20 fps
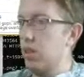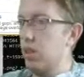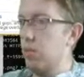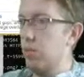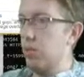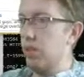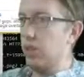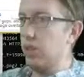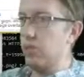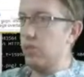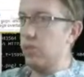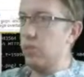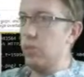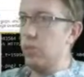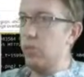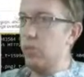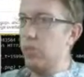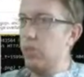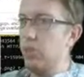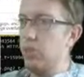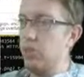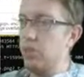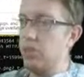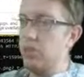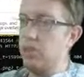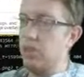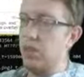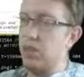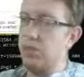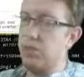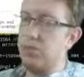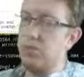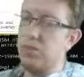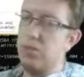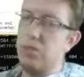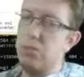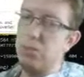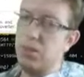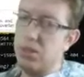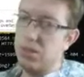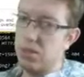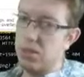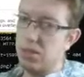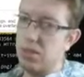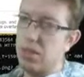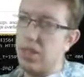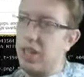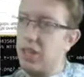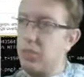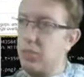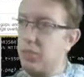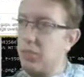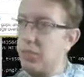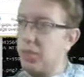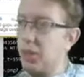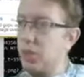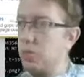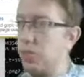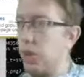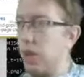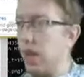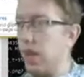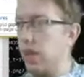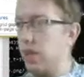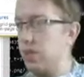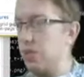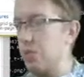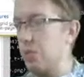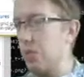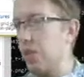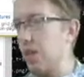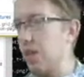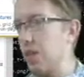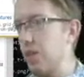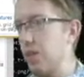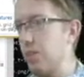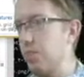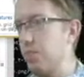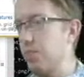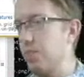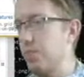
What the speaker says: We need to remove all this stuff from the screen when we go back as well.